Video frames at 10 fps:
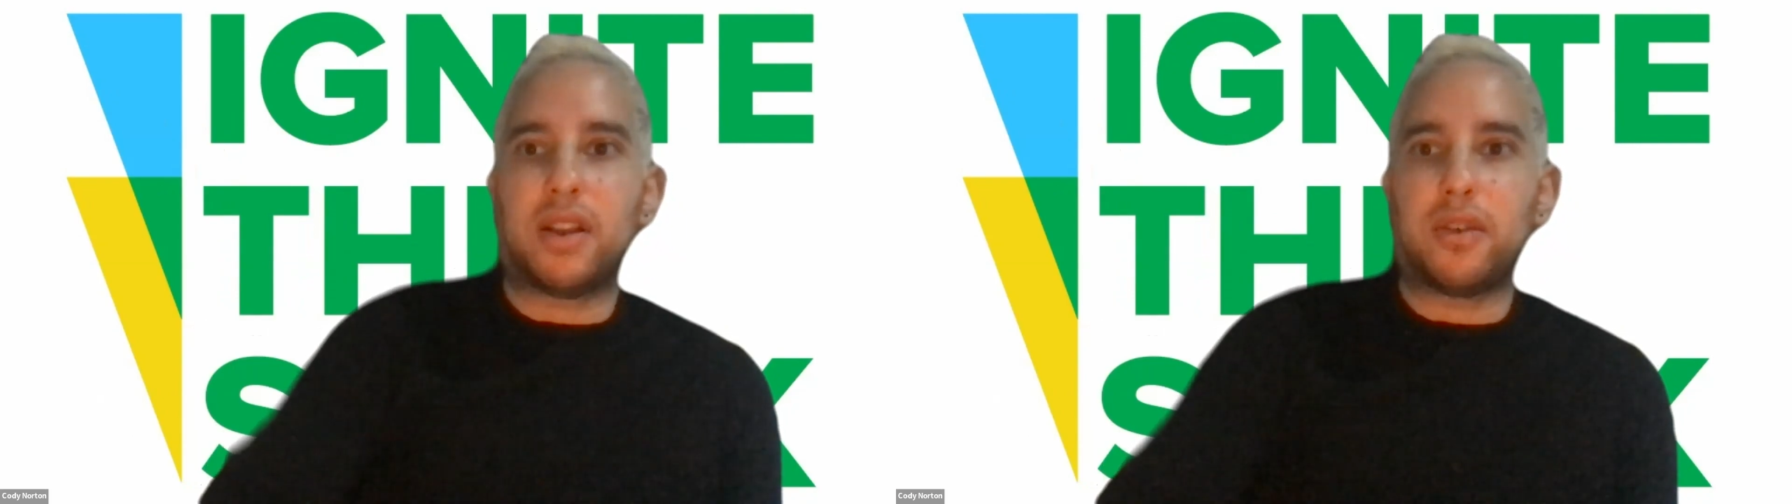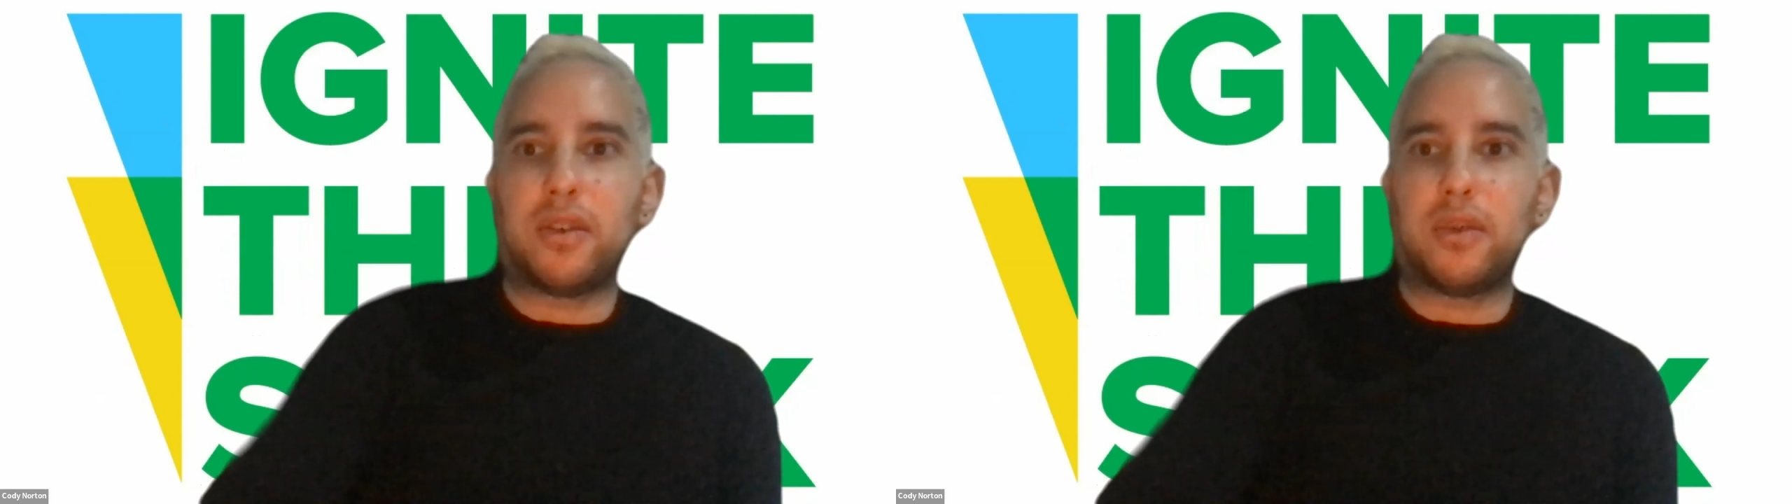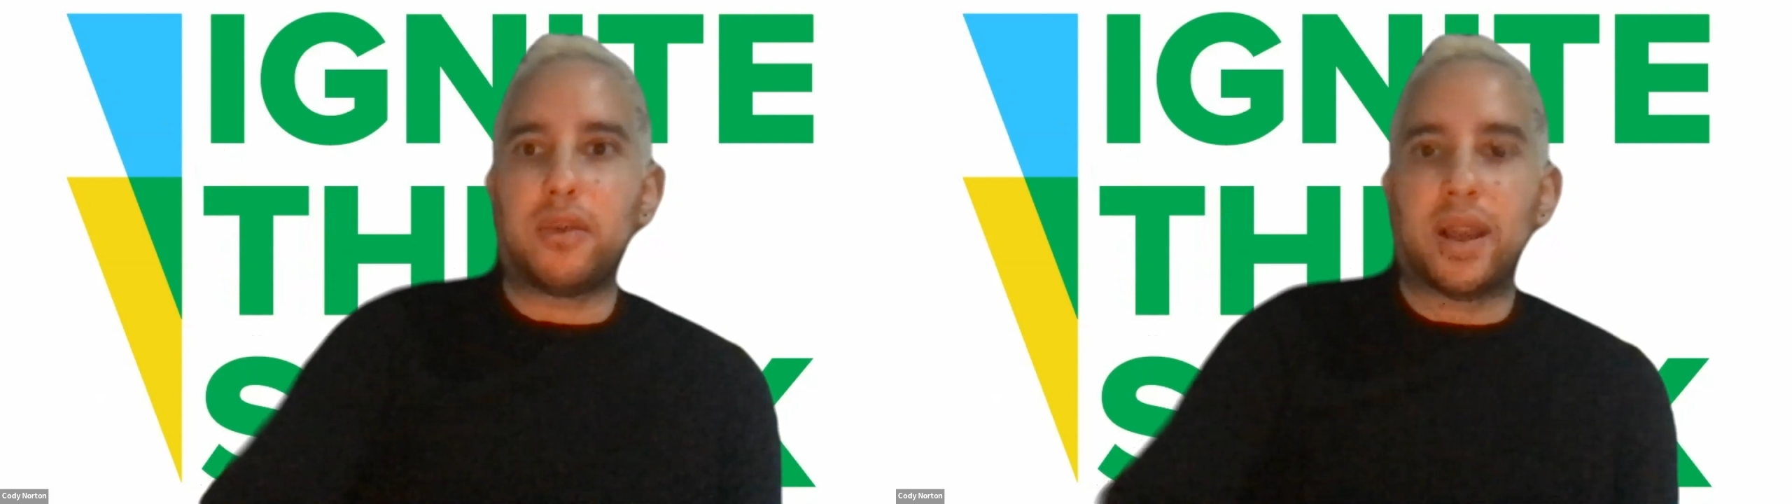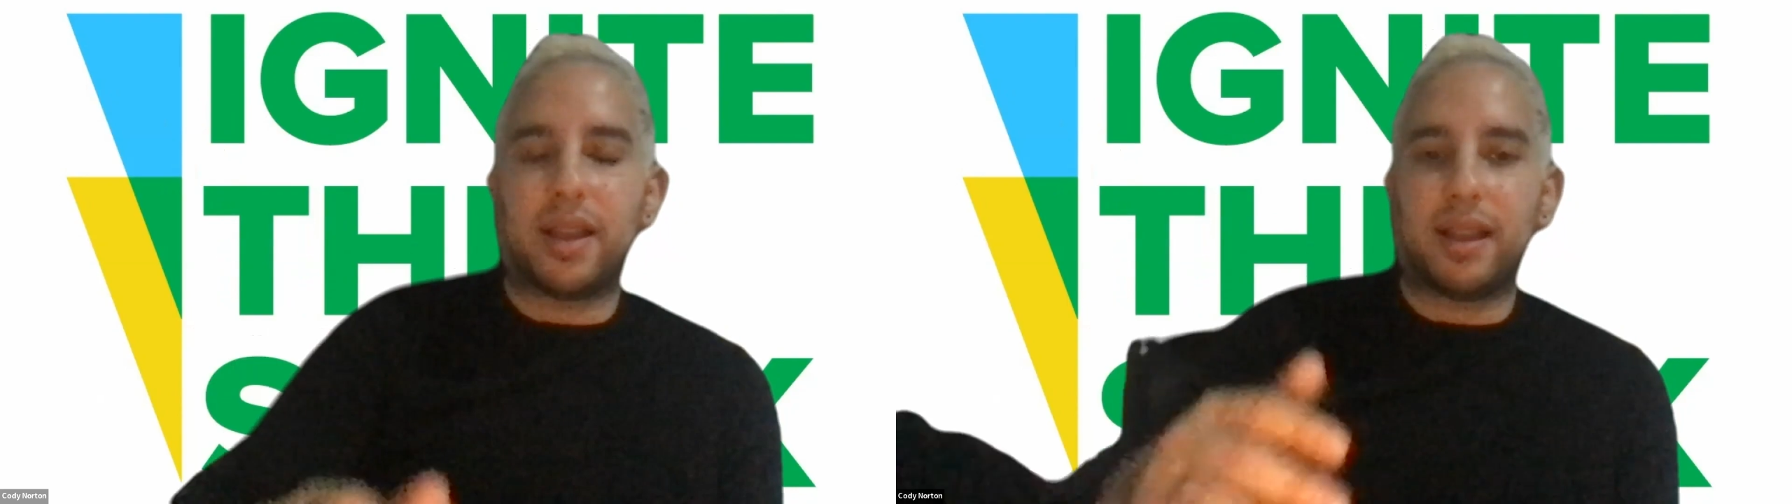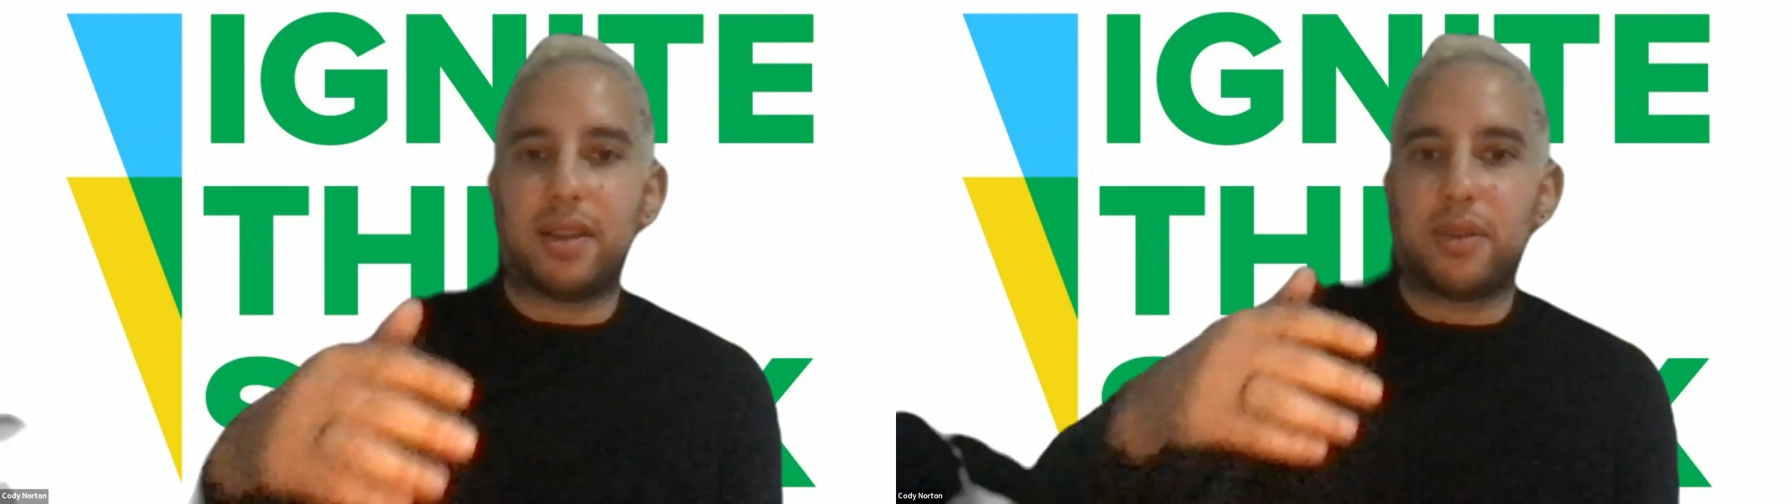
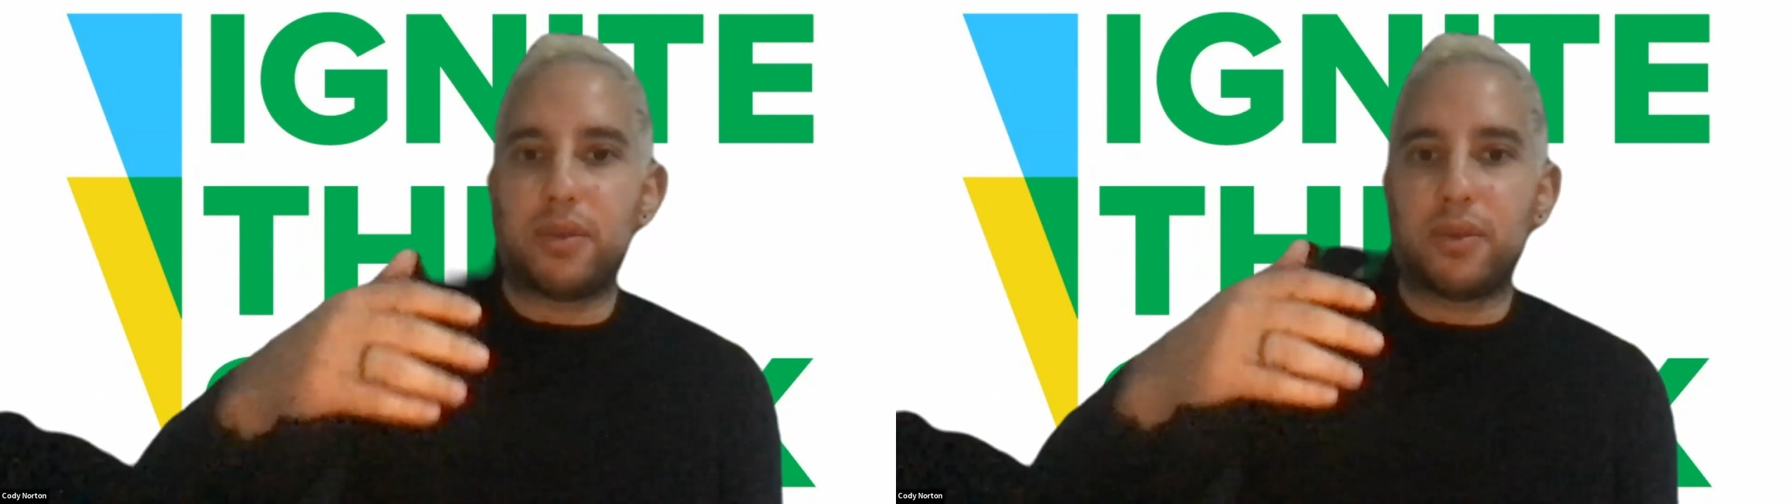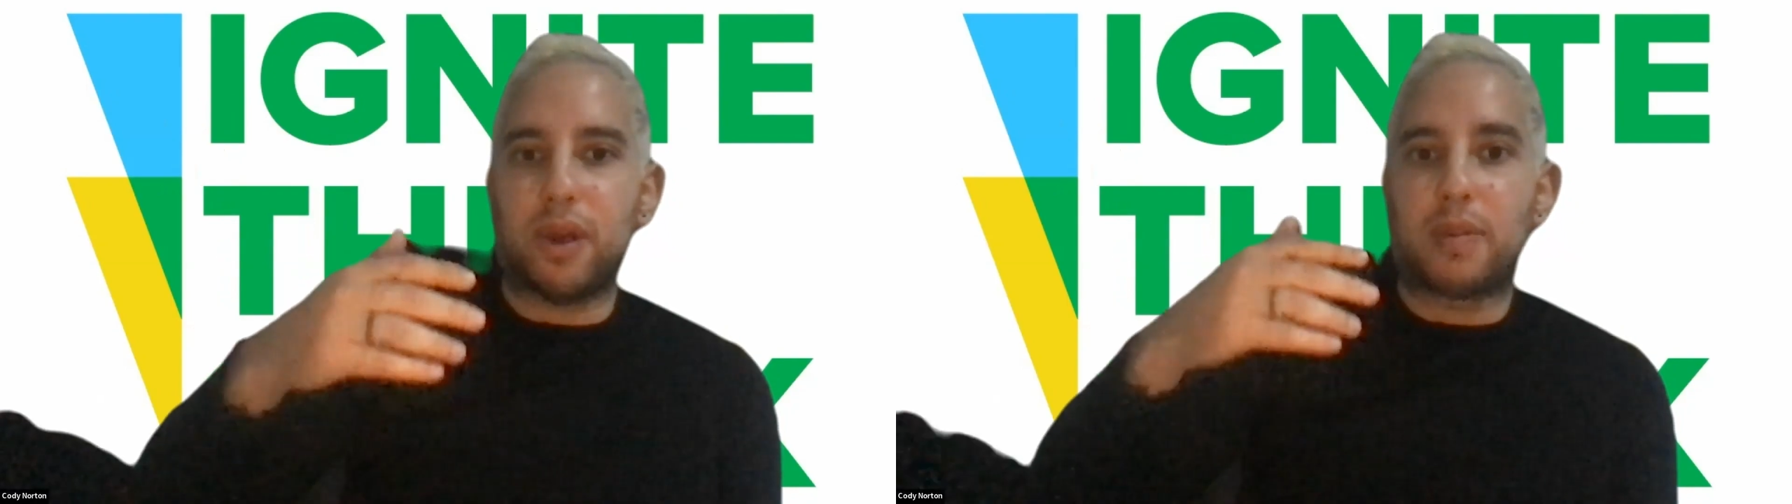you